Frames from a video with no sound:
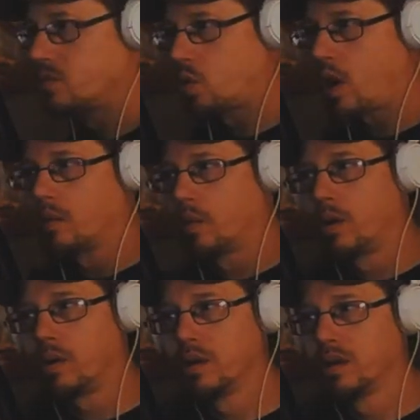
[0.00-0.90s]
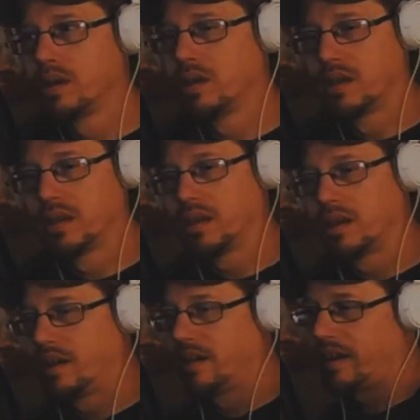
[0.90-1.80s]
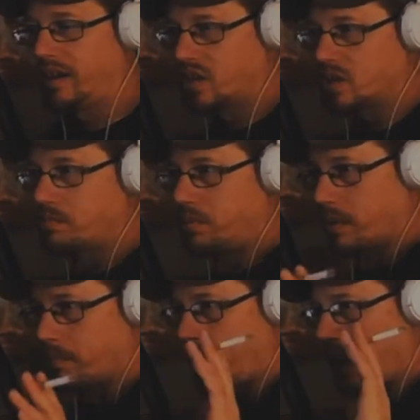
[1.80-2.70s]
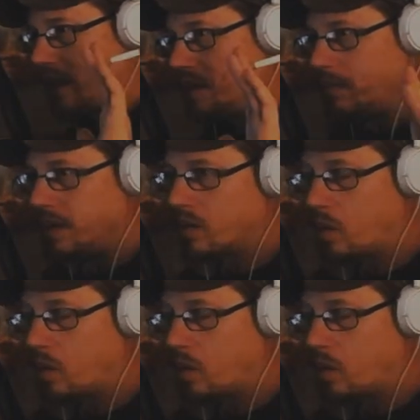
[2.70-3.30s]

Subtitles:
drywall and just put it behind me.